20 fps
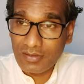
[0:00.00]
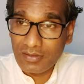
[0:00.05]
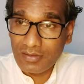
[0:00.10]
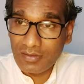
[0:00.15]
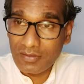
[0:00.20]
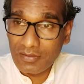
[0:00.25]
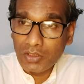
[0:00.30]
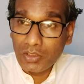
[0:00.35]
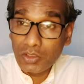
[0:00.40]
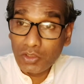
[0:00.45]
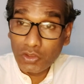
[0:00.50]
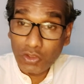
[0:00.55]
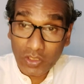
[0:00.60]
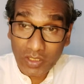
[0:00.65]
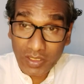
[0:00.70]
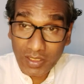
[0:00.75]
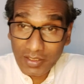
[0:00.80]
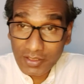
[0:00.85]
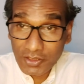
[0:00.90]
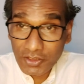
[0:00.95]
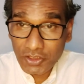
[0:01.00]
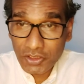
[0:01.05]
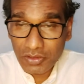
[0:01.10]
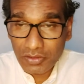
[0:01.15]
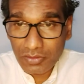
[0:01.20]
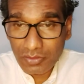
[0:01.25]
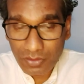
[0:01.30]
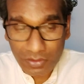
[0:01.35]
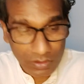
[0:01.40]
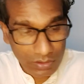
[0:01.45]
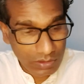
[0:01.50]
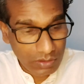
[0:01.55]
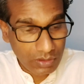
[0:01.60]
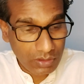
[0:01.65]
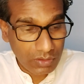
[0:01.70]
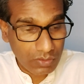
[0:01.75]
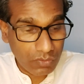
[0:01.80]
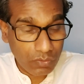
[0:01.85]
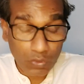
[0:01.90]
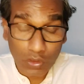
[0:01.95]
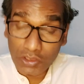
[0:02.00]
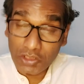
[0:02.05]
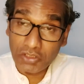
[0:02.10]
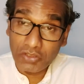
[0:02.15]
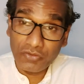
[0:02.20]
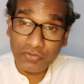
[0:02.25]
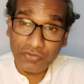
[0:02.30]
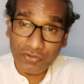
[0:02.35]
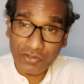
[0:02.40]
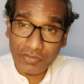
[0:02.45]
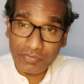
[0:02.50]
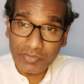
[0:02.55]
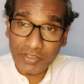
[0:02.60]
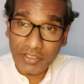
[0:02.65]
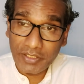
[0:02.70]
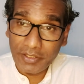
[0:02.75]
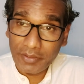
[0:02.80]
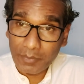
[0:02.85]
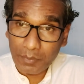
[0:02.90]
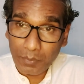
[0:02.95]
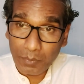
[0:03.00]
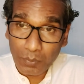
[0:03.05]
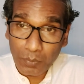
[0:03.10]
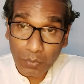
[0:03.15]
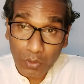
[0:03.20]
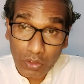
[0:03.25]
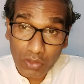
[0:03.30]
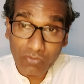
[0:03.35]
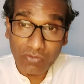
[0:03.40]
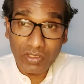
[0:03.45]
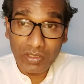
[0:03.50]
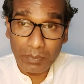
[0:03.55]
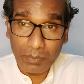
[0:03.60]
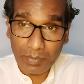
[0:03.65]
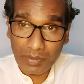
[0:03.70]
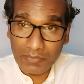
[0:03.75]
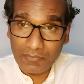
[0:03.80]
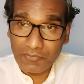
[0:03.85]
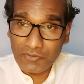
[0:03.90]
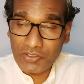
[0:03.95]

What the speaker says: to collect water from the borewell pumps.